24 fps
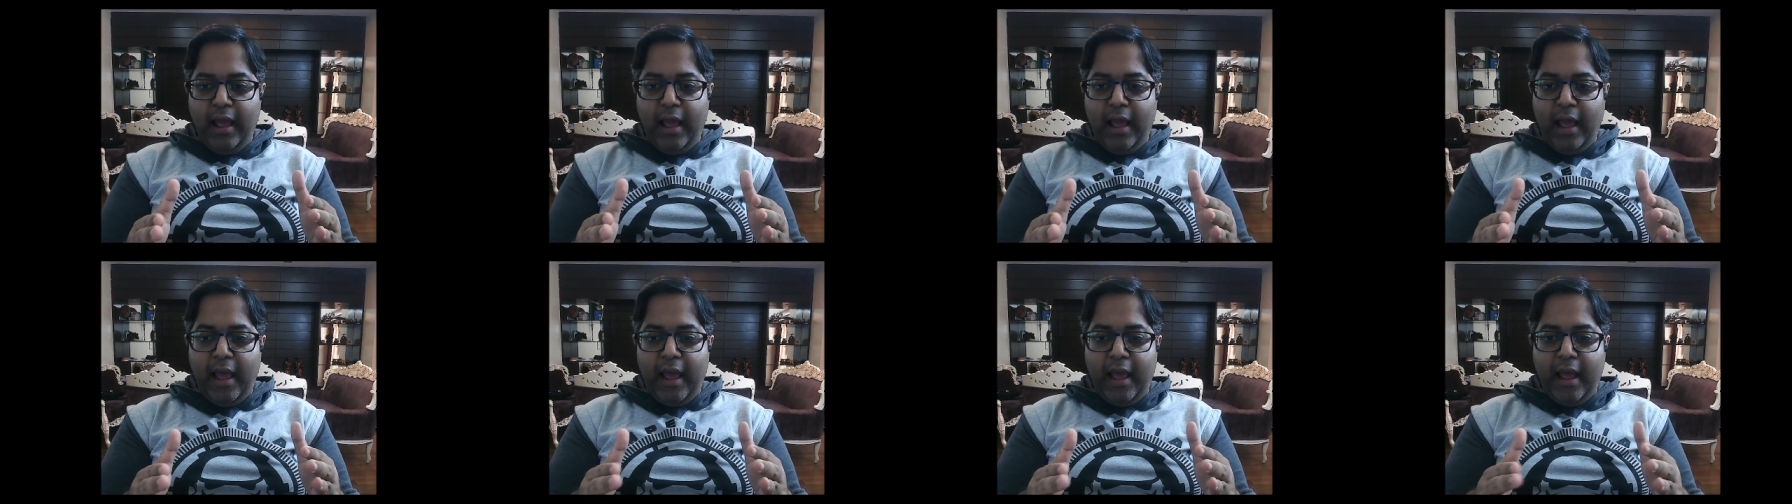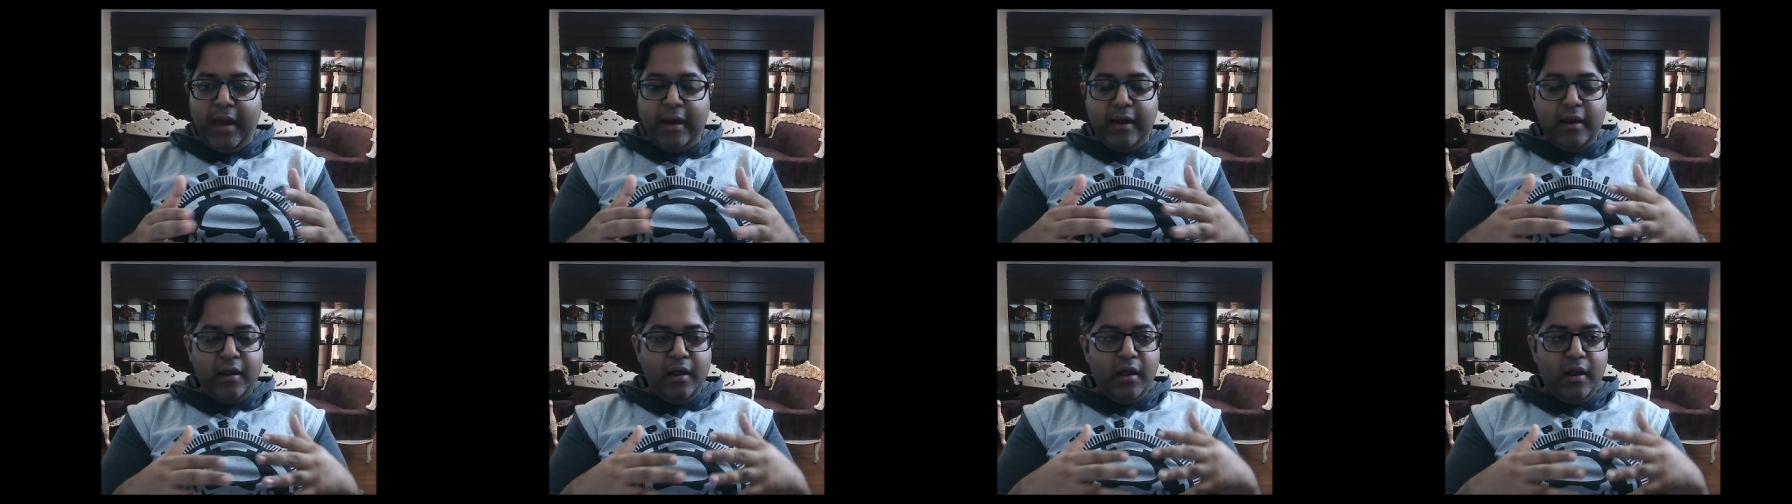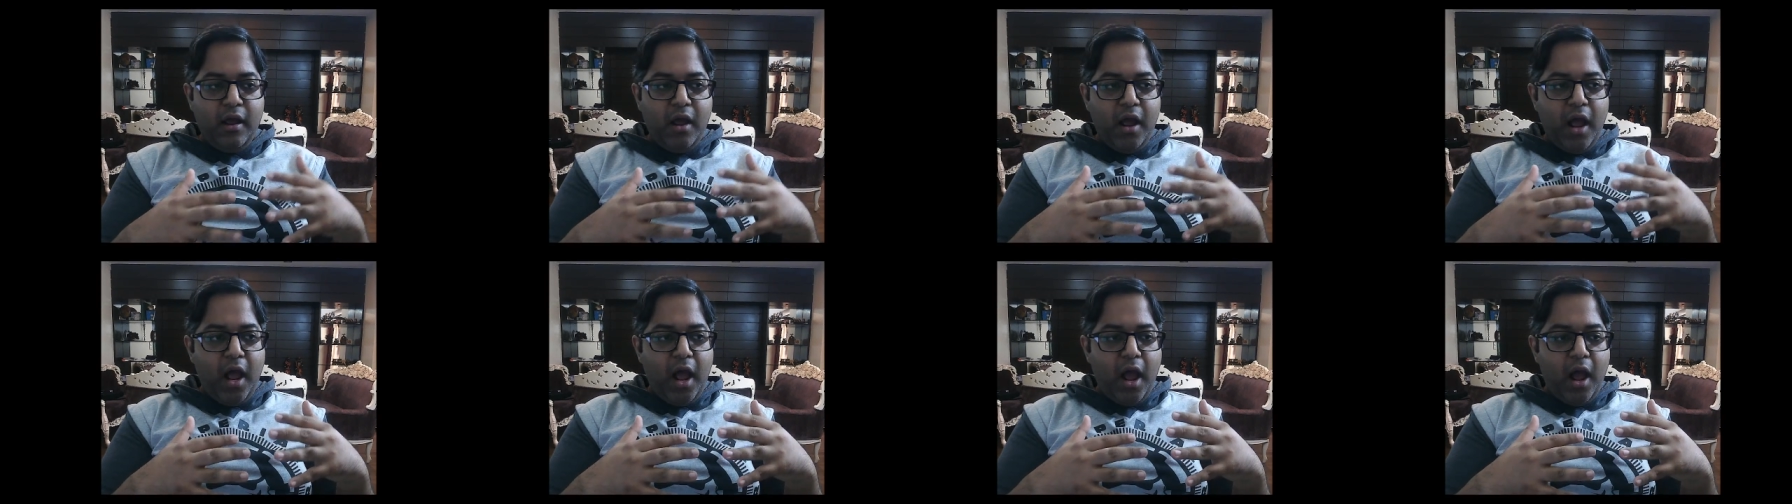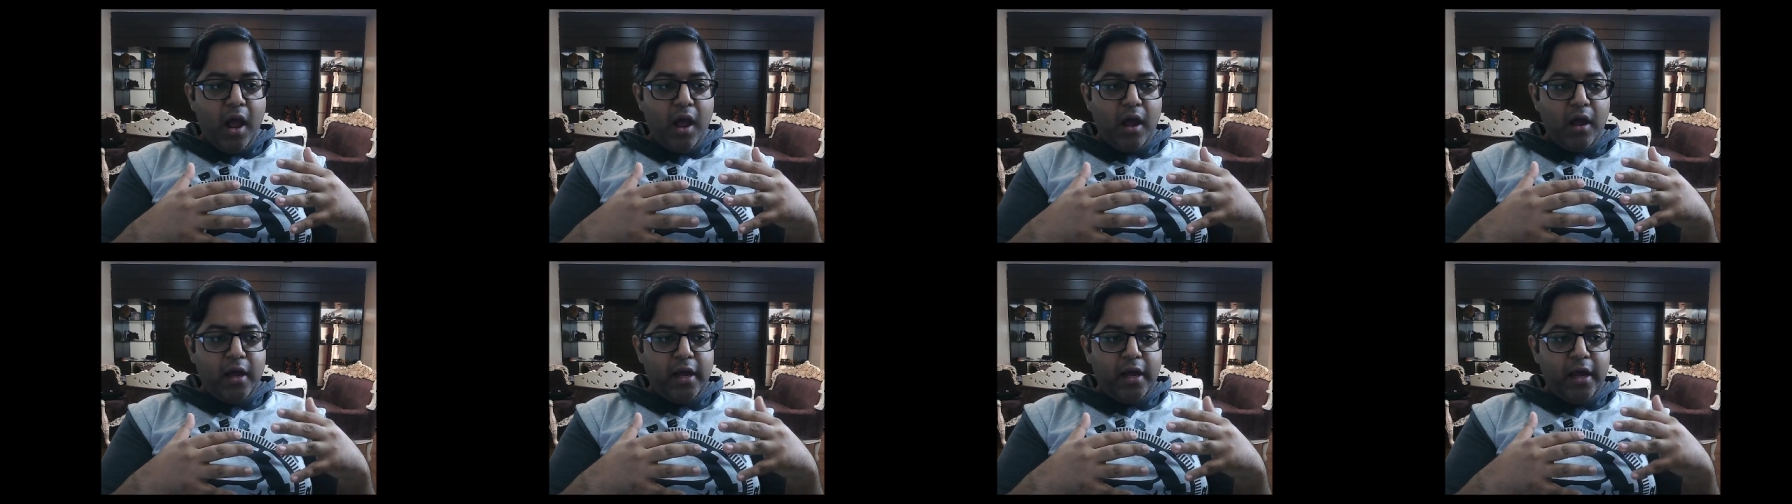and
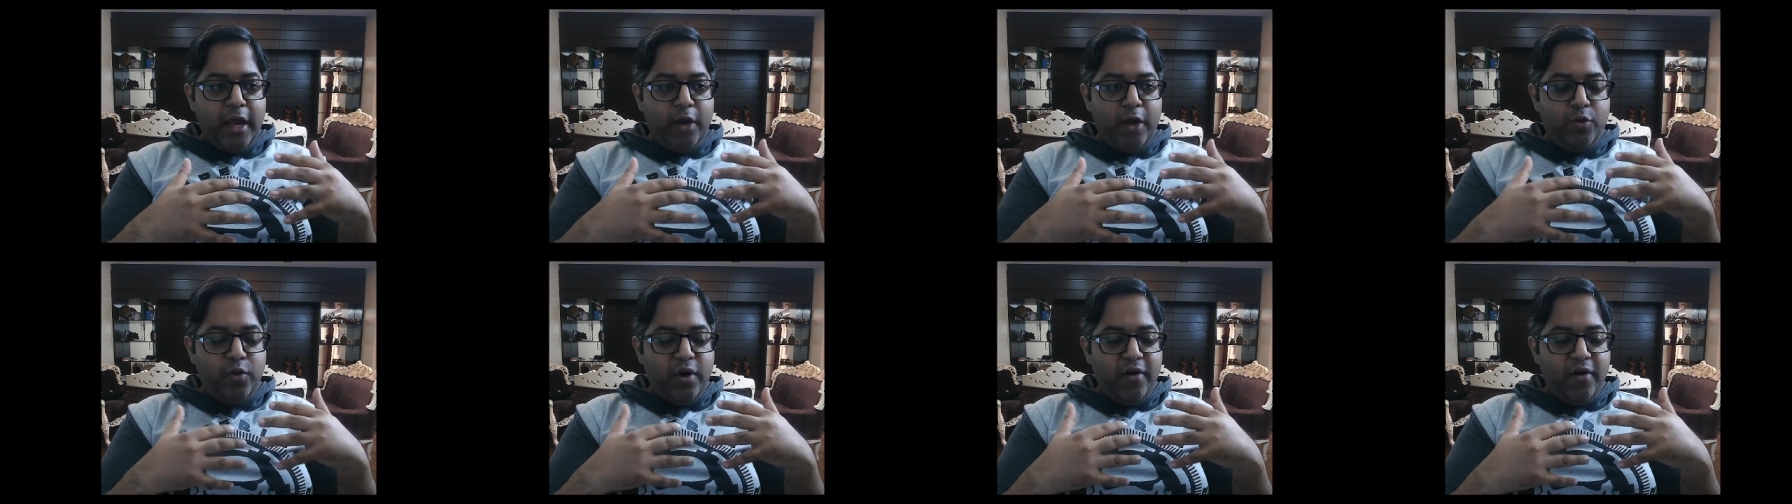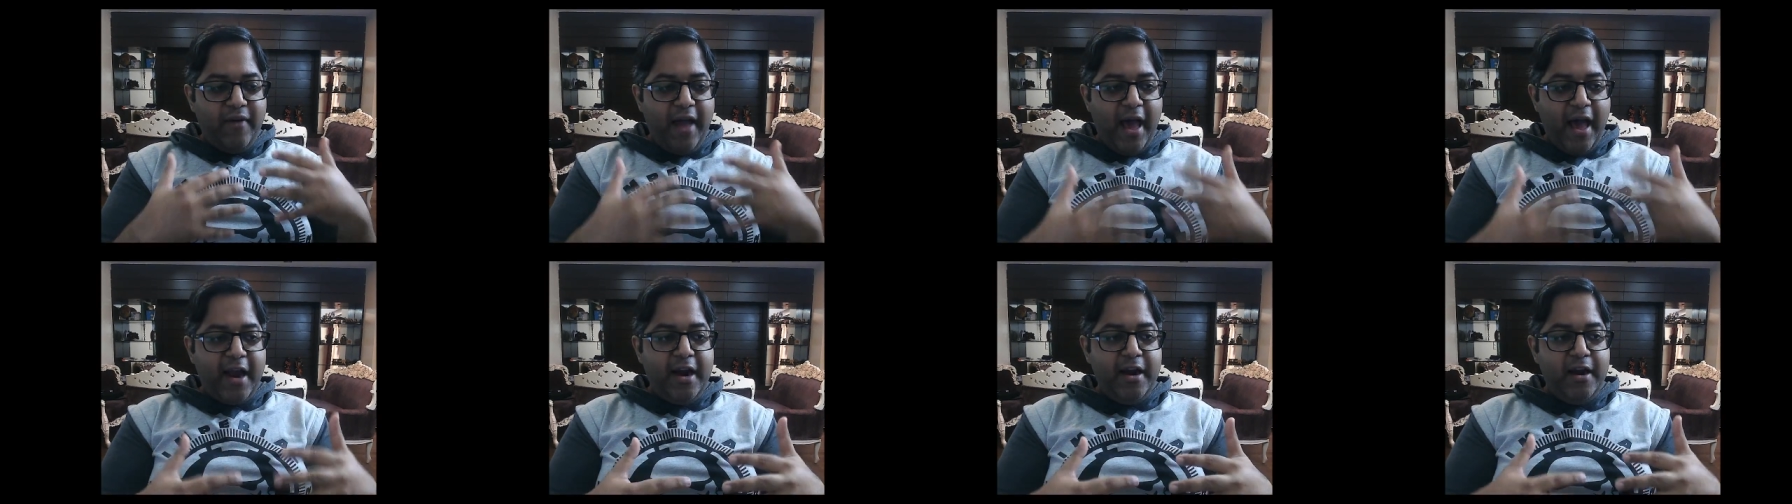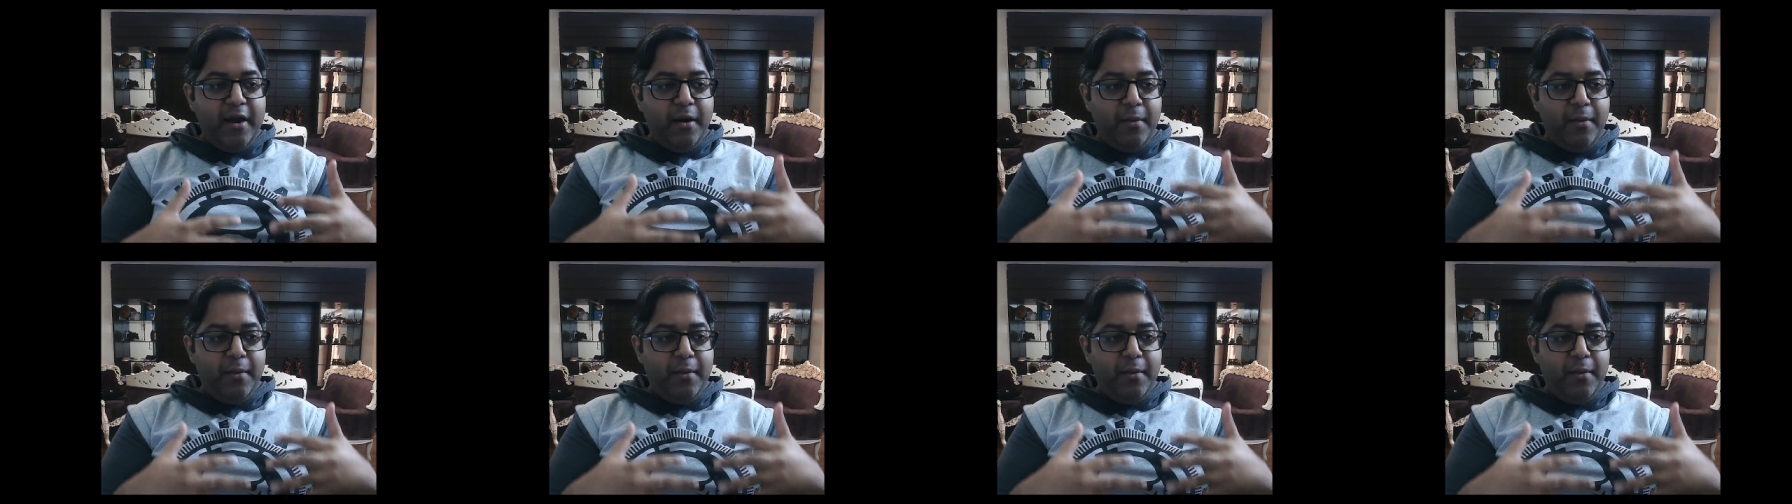it would have added